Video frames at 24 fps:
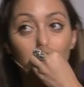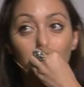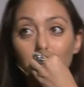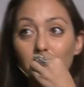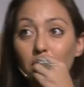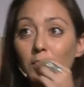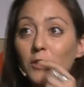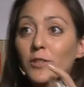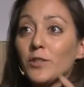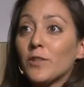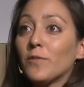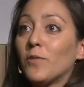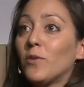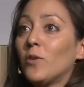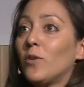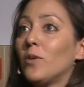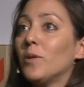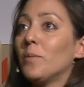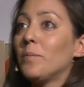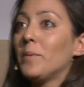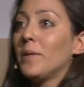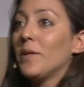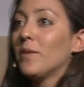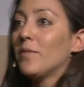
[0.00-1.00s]
first of
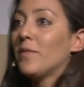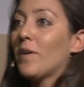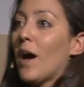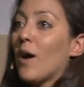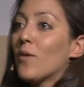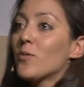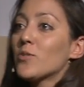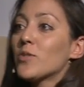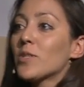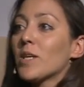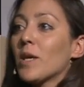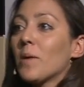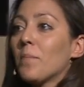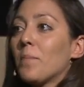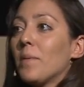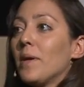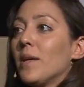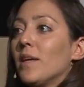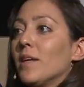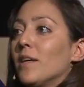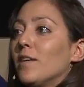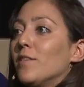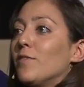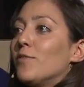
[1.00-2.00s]
all, a bit of
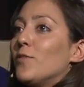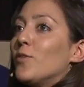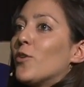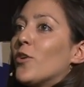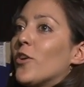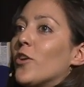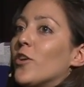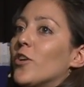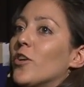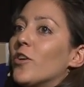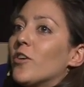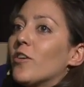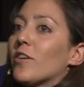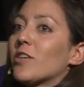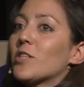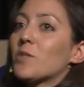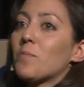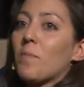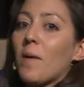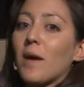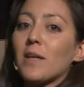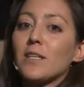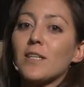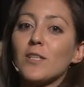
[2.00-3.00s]
housekeeping. If you're here
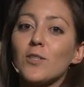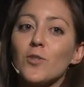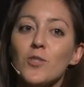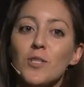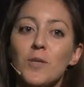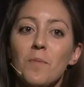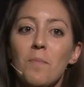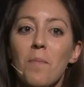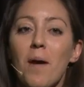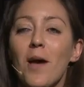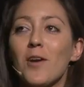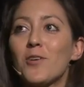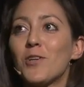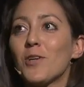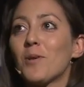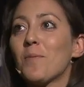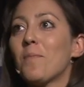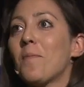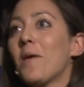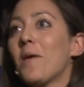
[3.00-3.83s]
expecting to see Patrick